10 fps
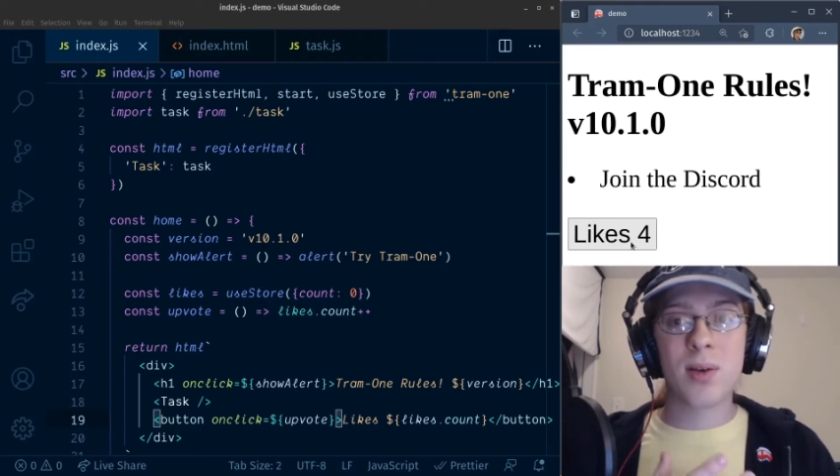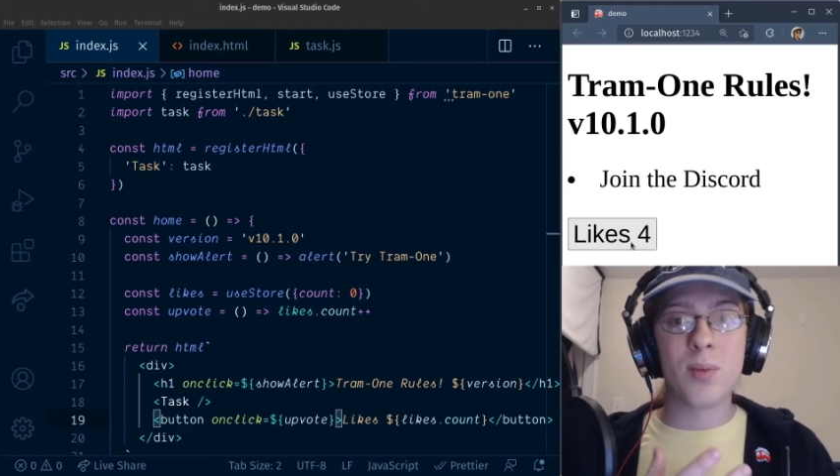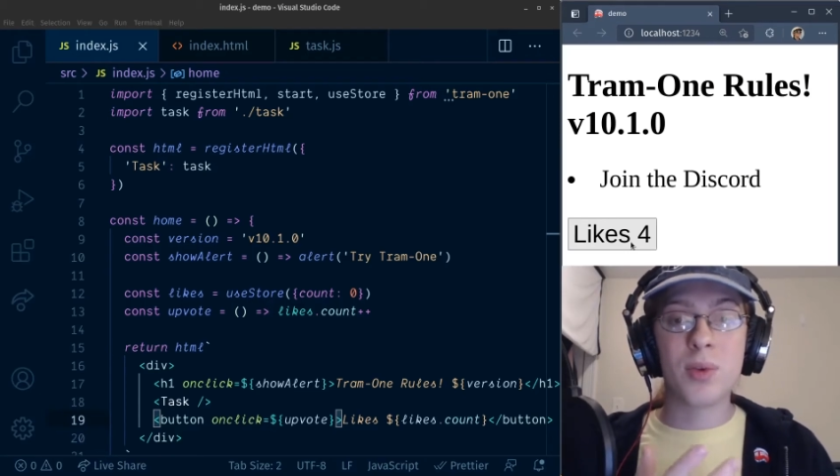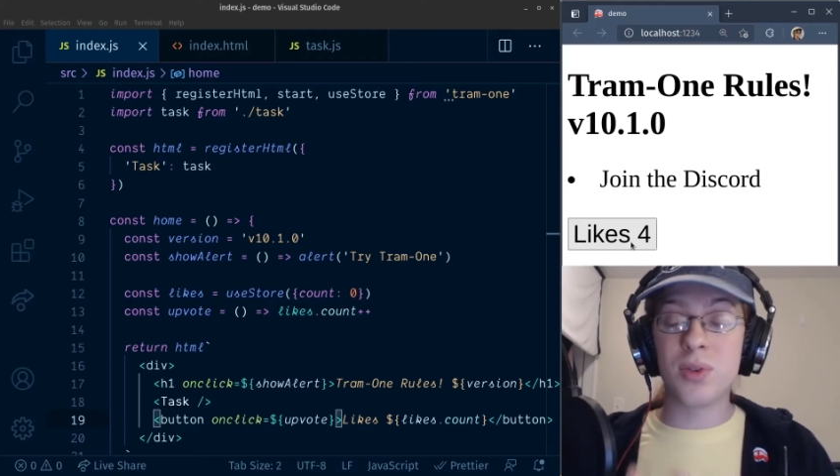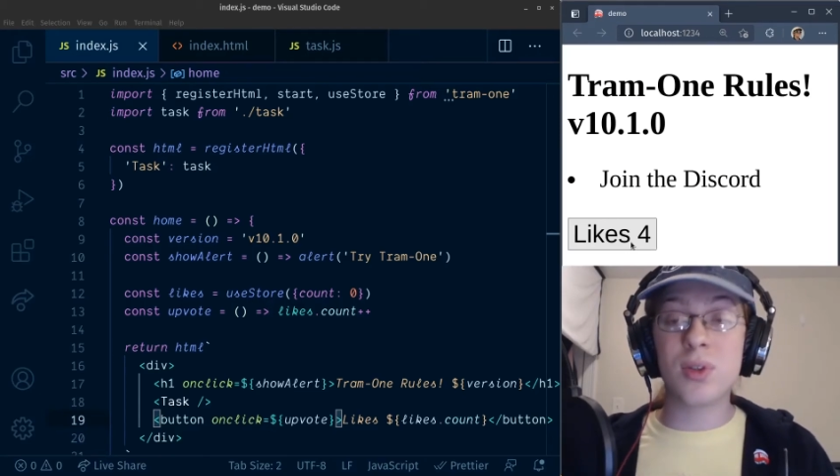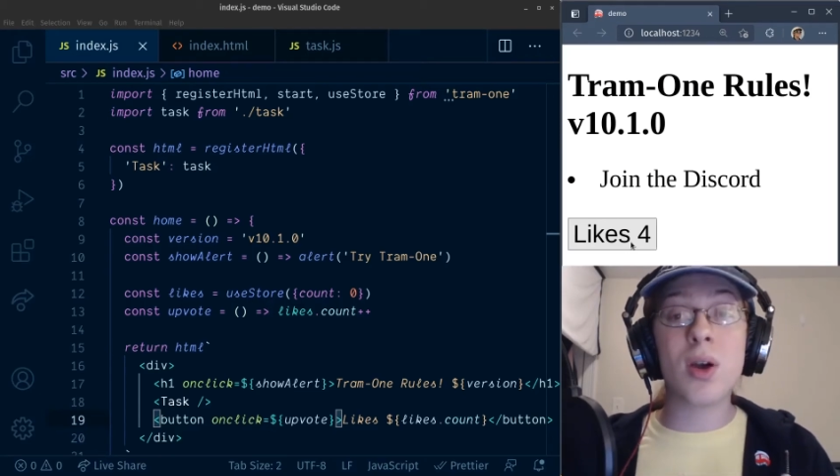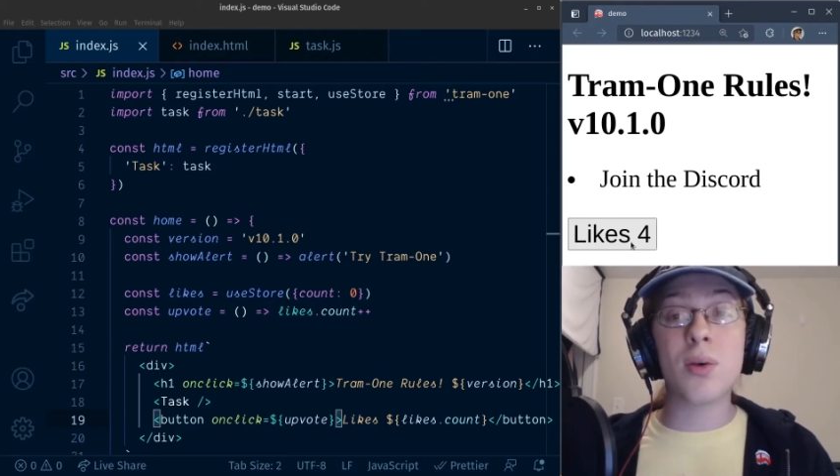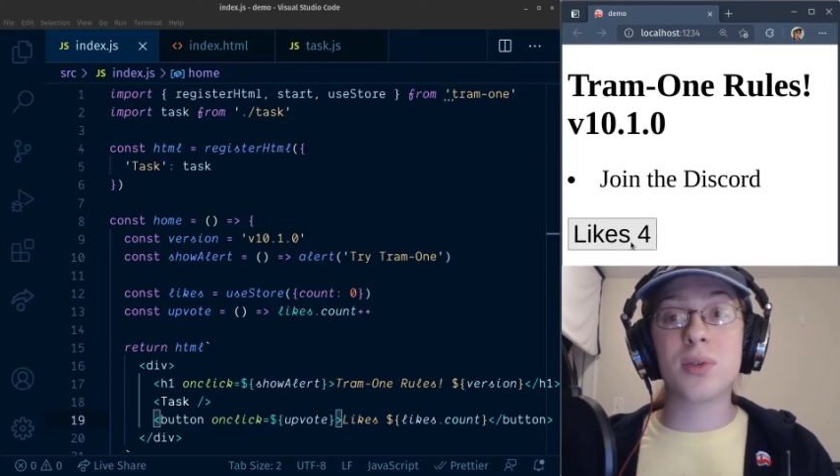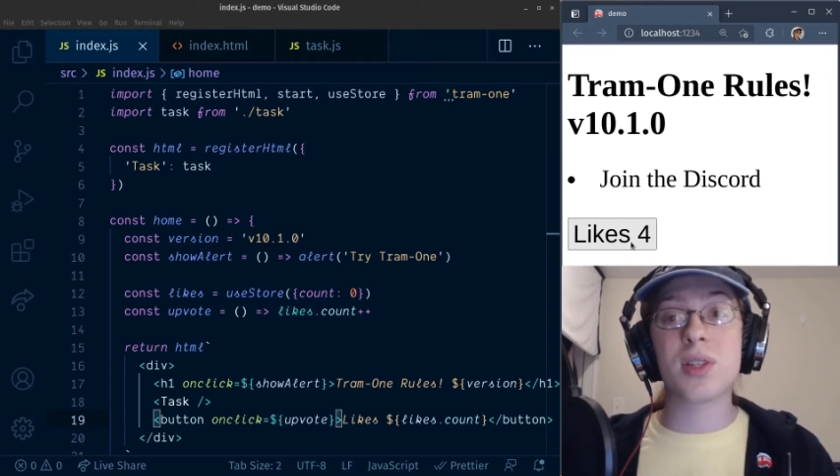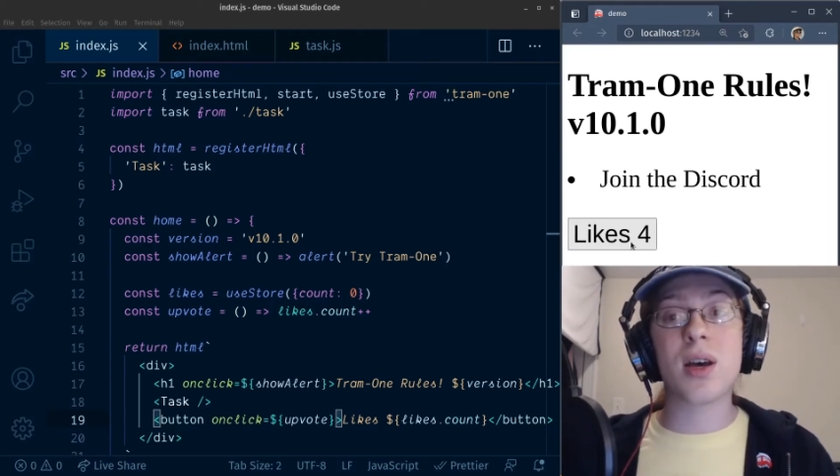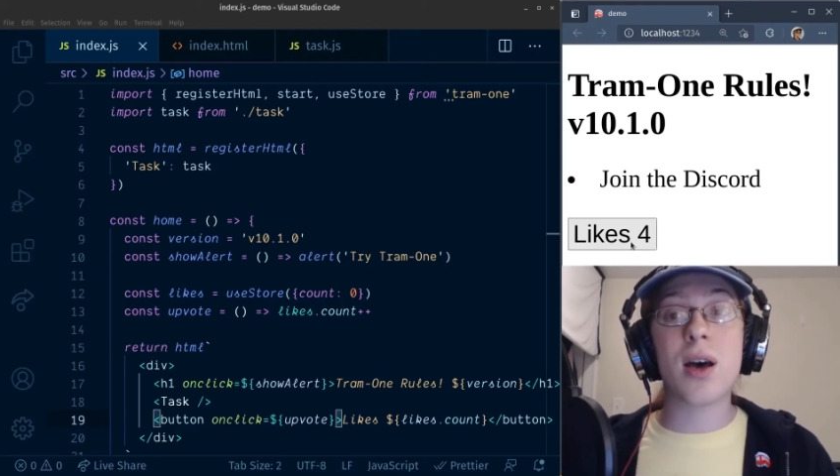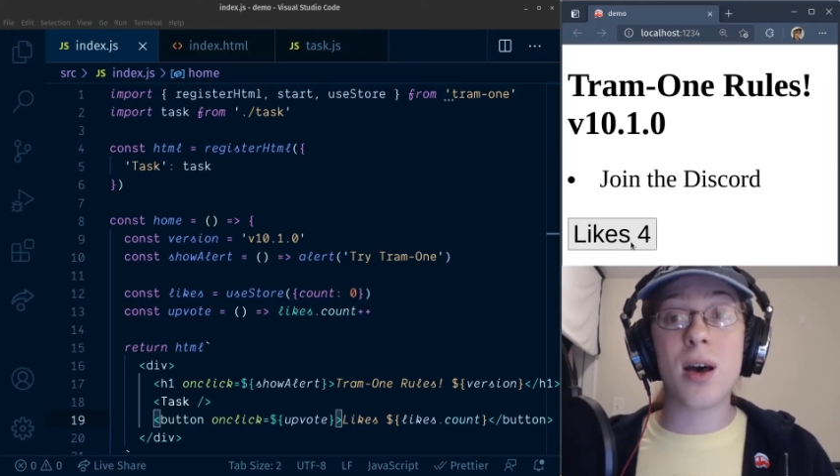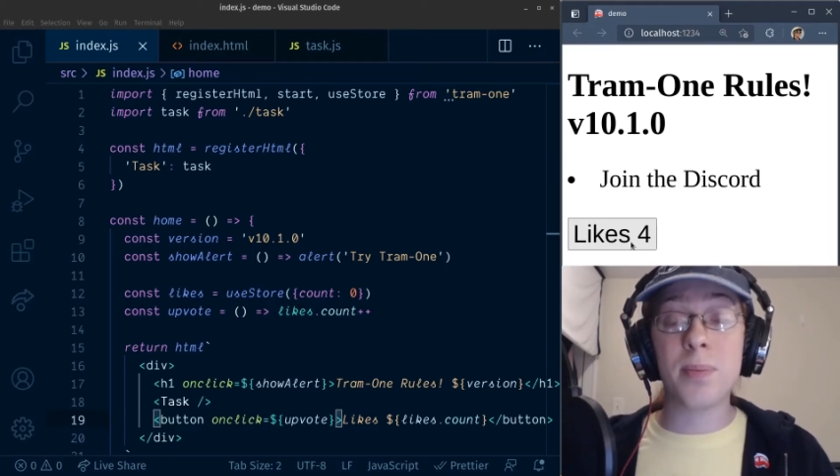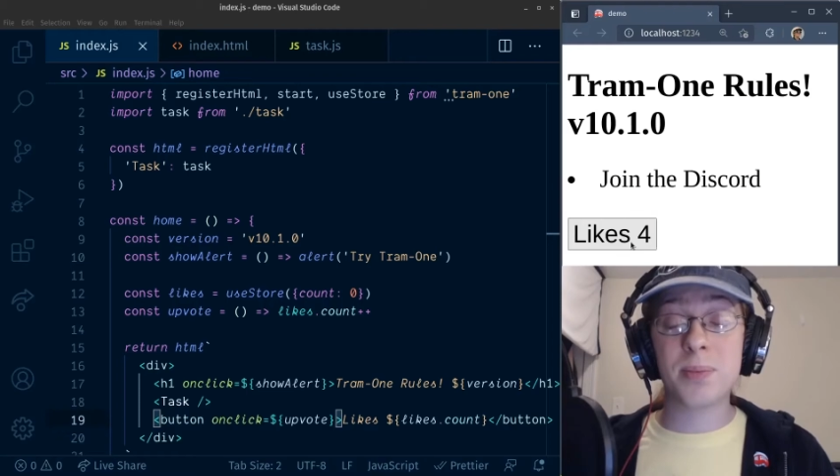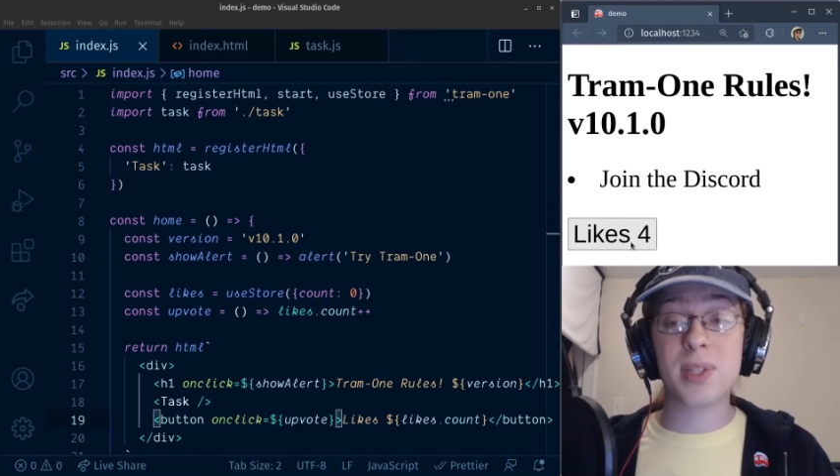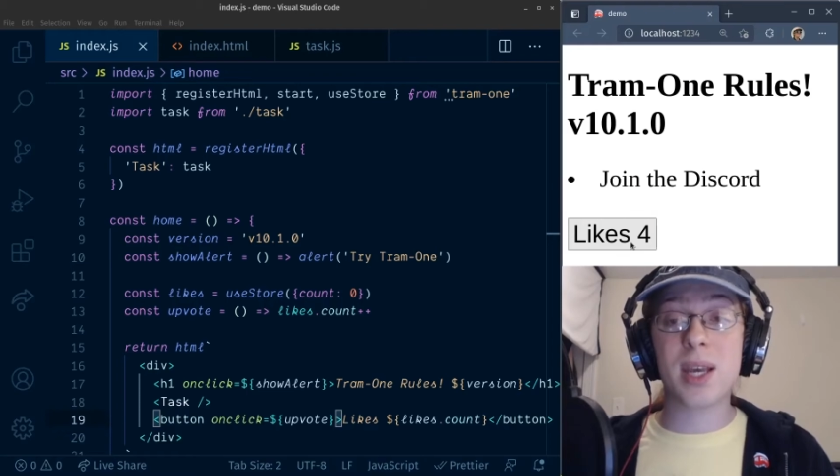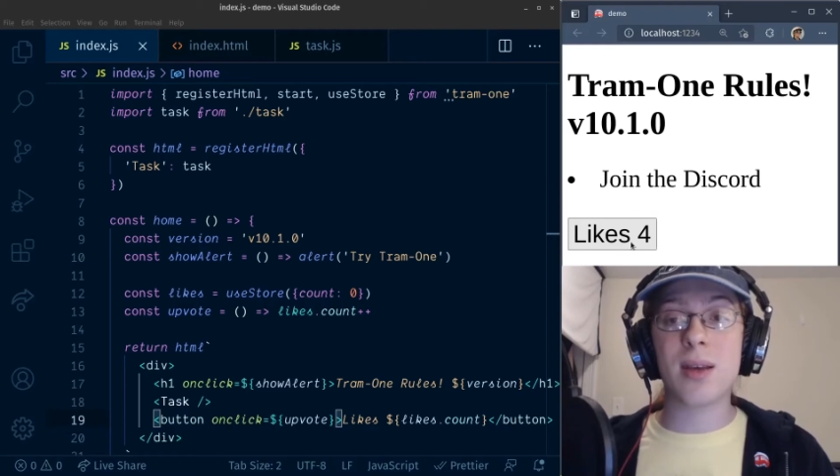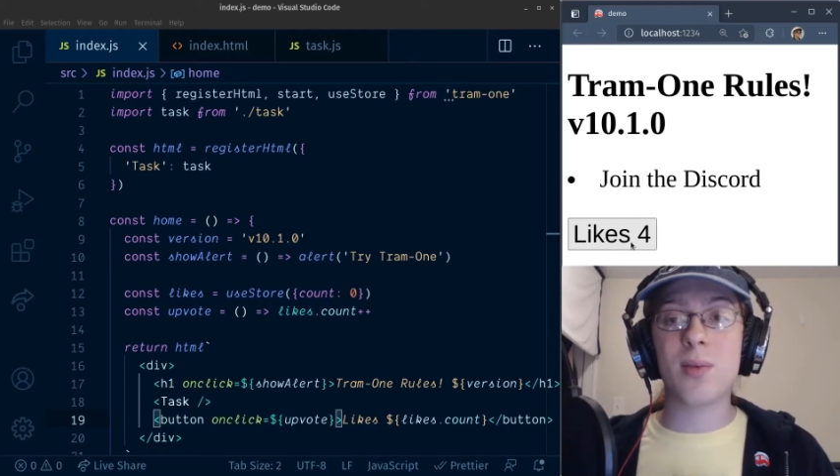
will know to update